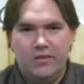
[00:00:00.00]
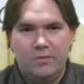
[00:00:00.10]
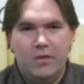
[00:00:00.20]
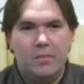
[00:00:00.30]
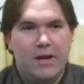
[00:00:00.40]

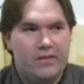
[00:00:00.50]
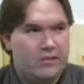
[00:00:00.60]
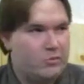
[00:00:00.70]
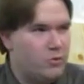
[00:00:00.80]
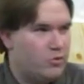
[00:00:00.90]

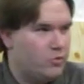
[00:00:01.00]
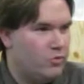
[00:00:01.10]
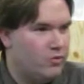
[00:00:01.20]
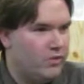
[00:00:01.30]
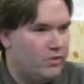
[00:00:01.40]
minimizes what
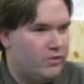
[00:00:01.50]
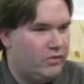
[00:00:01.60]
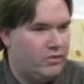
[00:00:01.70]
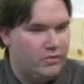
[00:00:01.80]
truth is.